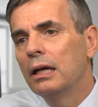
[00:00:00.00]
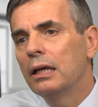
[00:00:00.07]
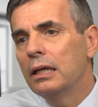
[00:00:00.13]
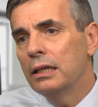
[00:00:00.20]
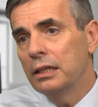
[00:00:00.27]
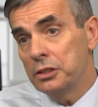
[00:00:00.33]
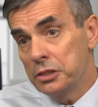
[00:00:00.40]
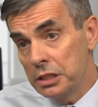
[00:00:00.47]

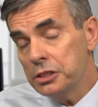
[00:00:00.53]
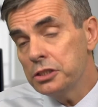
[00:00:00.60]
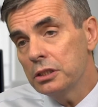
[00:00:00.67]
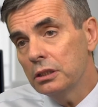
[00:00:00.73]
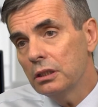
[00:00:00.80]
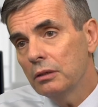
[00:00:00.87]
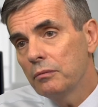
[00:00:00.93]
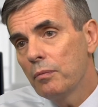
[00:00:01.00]
In
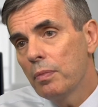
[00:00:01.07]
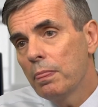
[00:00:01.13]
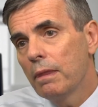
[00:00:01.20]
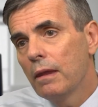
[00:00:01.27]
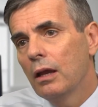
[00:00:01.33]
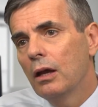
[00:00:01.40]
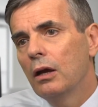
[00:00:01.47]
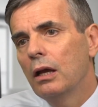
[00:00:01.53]
addition,
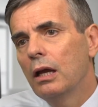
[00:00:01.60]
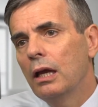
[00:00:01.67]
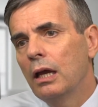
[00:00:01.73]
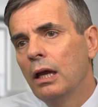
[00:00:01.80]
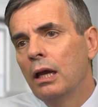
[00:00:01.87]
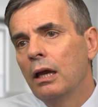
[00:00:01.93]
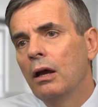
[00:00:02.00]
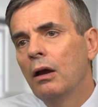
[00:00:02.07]

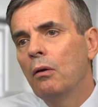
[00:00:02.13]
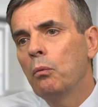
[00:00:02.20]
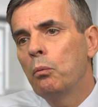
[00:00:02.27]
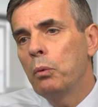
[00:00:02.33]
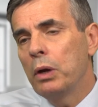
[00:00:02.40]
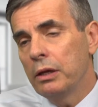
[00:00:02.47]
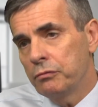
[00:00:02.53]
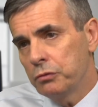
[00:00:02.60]

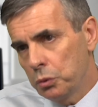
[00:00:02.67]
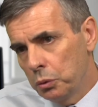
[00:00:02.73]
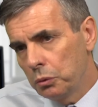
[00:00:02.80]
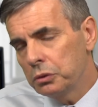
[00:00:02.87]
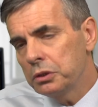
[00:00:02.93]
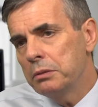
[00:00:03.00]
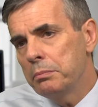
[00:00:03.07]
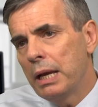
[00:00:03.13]
we've
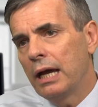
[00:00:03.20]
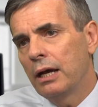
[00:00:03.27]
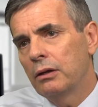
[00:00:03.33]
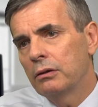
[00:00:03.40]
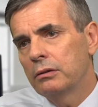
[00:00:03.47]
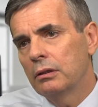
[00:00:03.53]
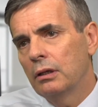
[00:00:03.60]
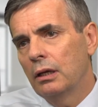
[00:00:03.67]
talked
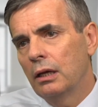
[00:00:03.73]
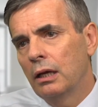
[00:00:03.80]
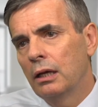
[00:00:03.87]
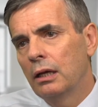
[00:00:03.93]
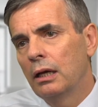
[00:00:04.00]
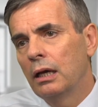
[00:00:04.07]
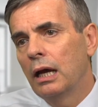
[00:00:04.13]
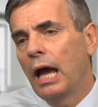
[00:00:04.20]
about
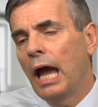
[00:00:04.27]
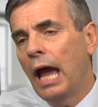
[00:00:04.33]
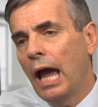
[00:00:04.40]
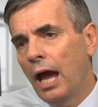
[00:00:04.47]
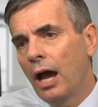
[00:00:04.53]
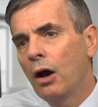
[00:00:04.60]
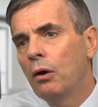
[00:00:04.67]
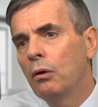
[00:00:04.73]

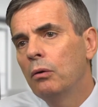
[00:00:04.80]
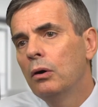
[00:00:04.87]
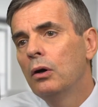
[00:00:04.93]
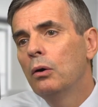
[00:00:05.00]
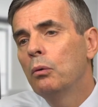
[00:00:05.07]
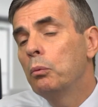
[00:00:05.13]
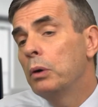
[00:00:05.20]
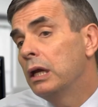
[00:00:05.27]
how
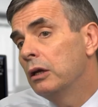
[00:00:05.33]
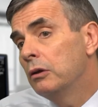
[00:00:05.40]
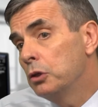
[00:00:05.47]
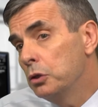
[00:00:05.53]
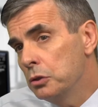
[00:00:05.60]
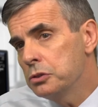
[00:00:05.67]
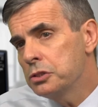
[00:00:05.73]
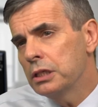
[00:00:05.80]
we are
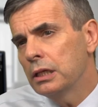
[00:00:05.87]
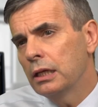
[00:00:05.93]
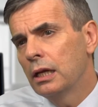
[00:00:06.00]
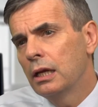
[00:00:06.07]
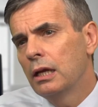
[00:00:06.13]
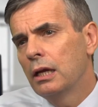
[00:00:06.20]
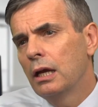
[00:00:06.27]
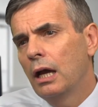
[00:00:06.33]
using
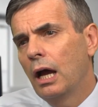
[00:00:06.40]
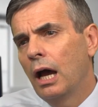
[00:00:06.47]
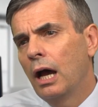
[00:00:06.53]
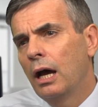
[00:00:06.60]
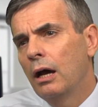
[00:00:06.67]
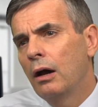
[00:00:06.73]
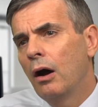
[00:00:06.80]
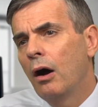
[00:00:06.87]

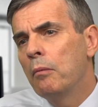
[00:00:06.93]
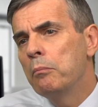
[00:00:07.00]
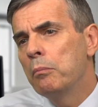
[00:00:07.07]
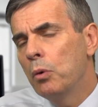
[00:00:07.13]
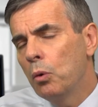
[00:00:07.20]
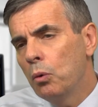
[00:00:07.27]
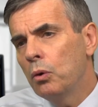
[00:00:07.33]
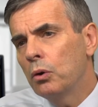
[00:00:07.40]
a
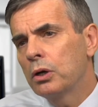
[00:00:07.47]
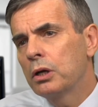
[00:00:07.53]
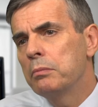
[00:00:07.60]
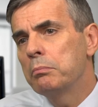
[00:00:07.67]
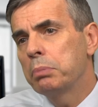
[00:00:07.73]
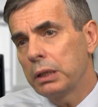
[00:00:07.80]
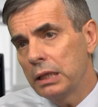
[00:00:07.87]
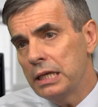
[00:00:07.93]
more
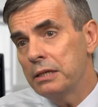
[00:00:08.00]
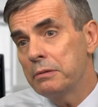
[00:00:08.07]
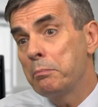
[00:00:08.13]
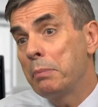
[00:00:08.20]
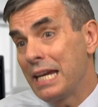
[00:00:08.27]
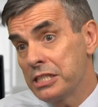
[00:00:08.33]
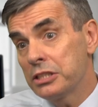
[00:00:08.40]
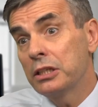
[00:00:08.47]
complete
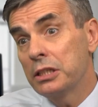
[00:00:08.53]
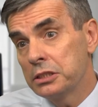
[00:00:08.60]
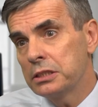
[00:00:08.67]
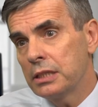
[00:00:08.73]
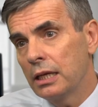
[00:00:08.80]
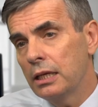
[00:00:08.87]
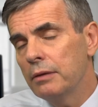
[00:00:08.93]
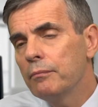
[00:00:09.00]
baseline
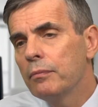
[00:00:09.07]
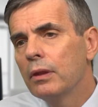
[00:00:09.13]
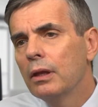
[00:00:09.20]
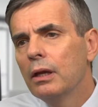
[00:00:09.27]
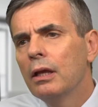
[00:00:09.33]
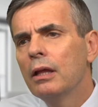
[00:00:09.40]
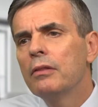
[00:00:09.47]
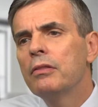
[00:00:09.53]
study.
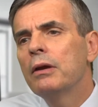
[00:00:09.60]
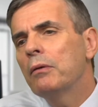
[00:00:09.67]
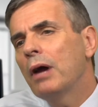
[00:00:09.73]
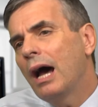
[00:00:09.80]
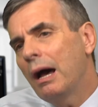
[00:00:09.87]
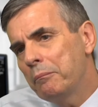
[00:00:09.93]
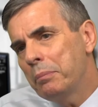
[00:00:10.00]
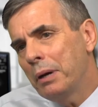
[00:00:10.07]
There
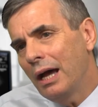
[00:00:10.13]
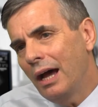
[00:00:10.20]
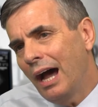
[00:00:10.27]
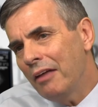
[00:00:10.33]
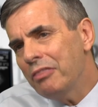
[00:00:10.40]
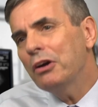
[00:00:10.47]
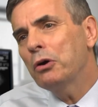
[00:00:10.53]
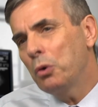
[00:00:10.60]
are
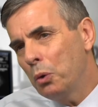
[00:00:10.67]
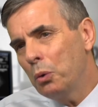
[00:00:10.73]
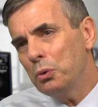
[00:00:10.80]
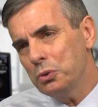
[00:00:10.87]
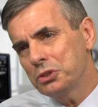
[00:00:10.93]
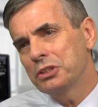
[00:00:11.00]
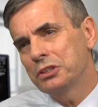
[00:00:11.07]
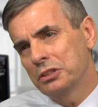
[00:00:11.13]
other
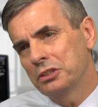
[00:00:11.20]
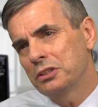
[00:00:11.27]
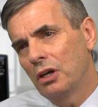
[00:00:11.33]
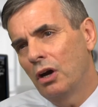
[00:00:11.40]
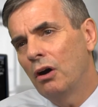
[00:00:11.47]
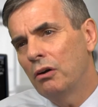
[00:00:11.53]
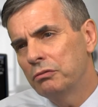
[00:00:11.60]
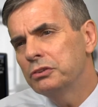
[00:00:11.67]
causes
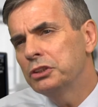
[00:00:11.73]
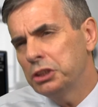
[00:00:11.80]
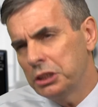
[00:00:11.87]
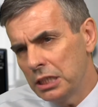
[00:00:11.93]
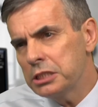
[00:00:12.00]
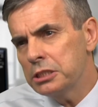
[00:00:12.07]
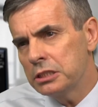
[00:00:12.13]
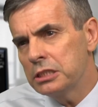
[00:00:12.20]
of
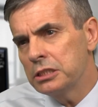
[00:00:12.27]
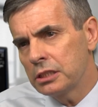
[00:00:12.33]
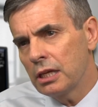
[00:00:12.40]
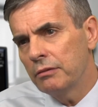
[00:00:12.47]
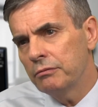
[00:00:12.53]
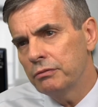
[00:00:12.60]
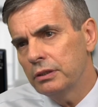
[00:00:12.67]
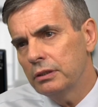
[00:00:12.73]
chest
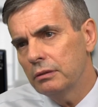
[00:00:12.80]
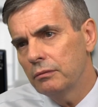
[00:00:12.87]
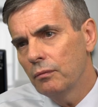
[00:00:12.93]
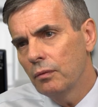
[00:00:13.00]
discomfort,